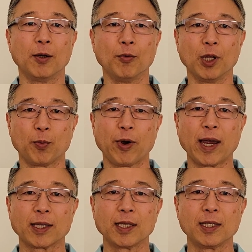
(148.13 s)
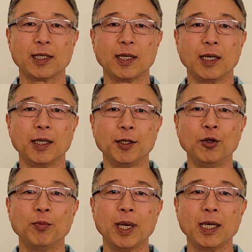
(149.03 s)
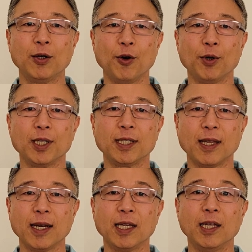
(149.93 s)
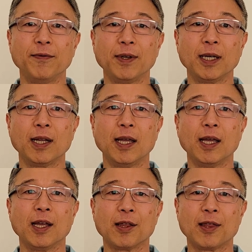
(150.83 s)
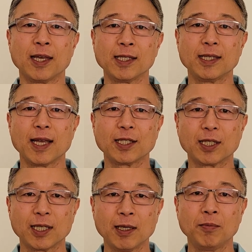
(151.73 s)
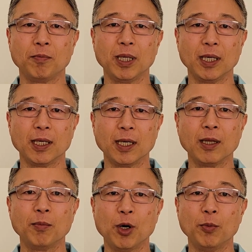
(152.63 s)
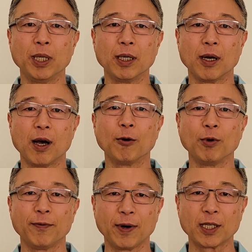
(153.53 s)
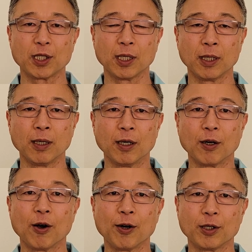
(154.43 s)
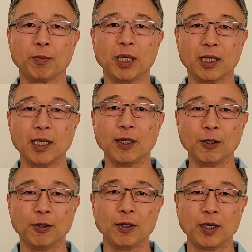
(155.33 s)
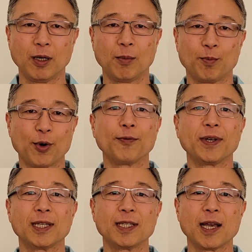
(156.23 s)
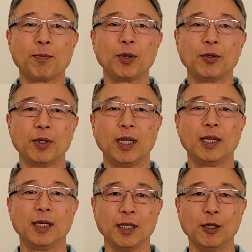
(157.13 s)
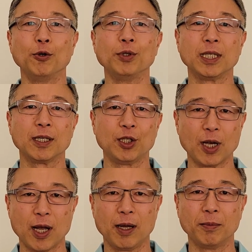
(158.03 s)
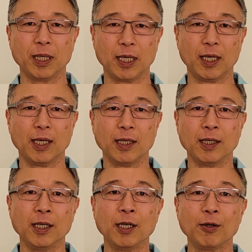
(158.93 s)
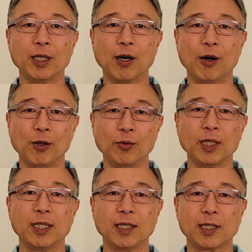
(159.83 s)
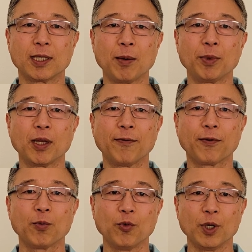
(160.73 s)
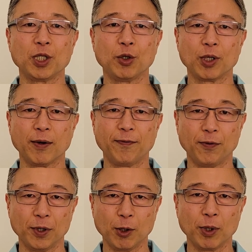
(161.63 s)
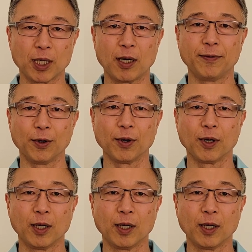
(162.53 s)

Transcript: With practice, you may notice that even things that seem big in the moment on reflection aren't a big deal. Perfect example losing a job. Nearly always, it's something from which you can fully recover.